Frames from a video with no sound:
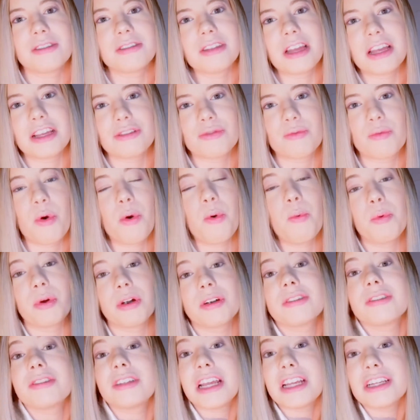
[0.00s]
We're
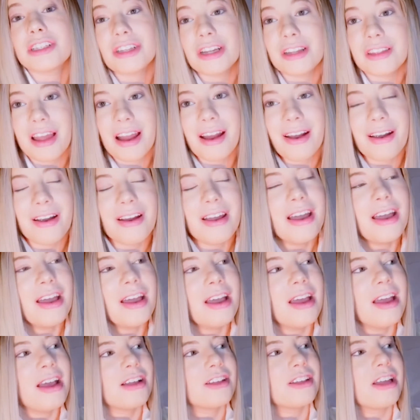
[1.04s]
stationed there.
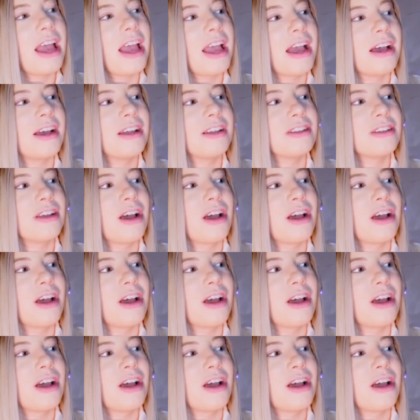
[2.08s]
And